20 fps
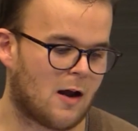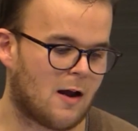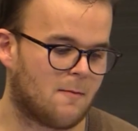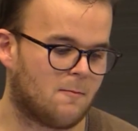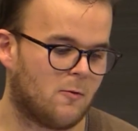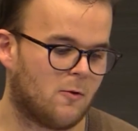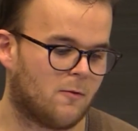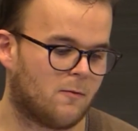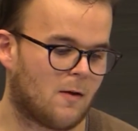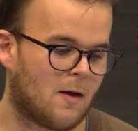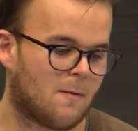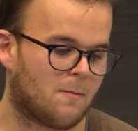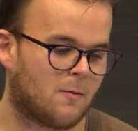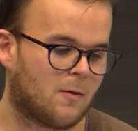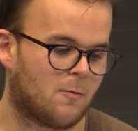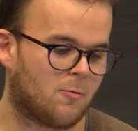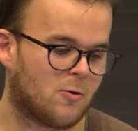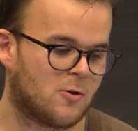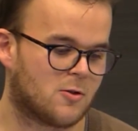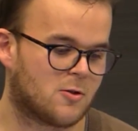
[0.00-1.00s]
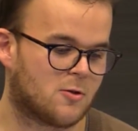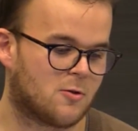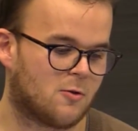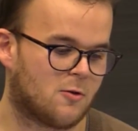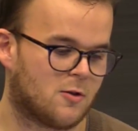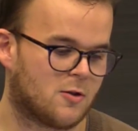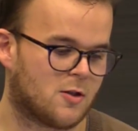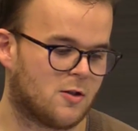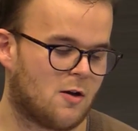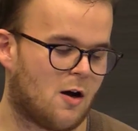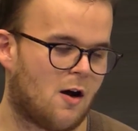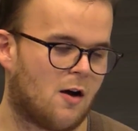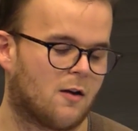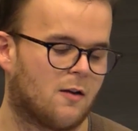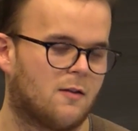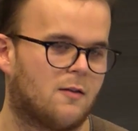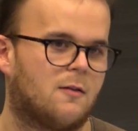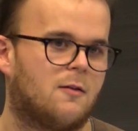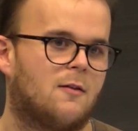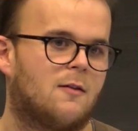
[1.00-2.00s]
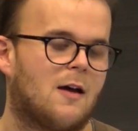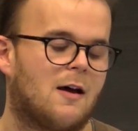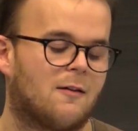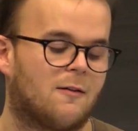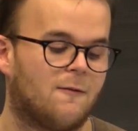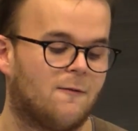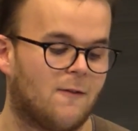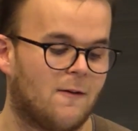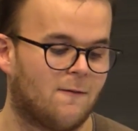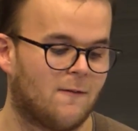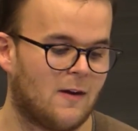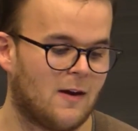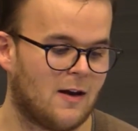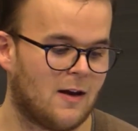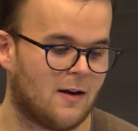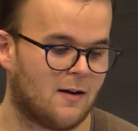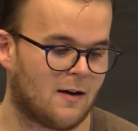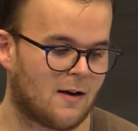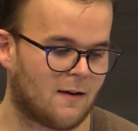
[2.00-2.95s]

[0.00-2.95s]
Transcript: I moved up to Prince George in August 2015,